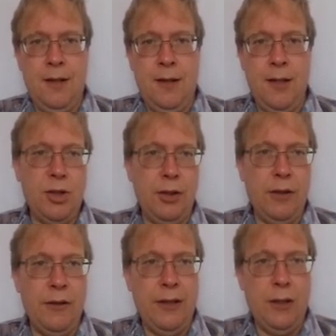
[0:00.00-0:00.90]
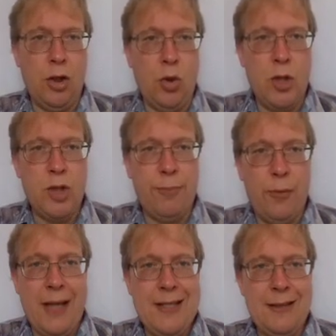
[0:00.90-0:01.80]
Here's another thing, the cross
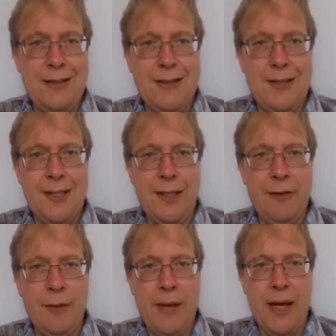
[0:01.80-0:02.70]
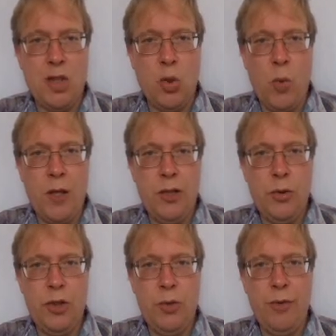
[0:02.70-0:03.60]
price elasticity of demand. So what do
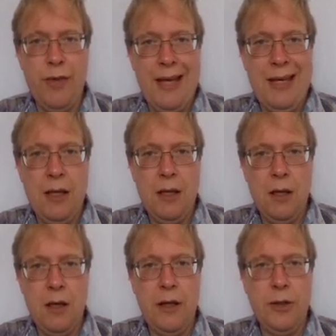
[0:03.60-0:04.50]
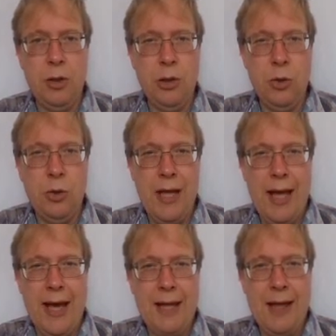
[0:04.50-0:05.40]
you do then? You look
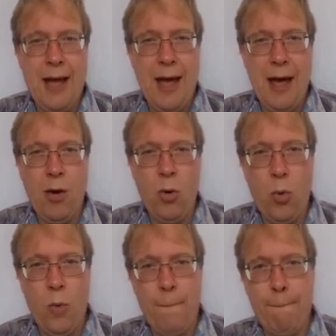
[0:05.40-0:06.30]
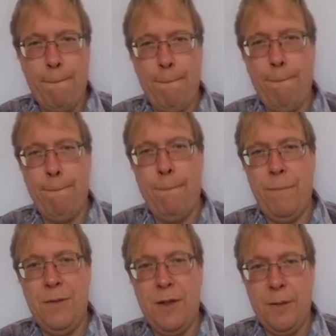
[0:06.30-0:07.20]
at how
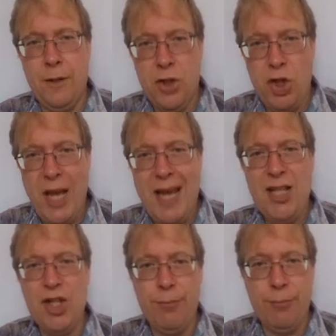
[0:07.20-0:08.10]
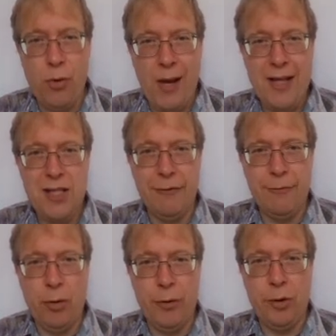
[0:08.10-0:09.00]
the change in price
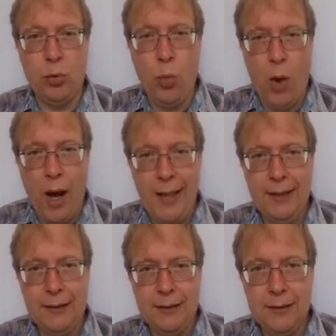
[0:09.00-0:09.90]
of product Y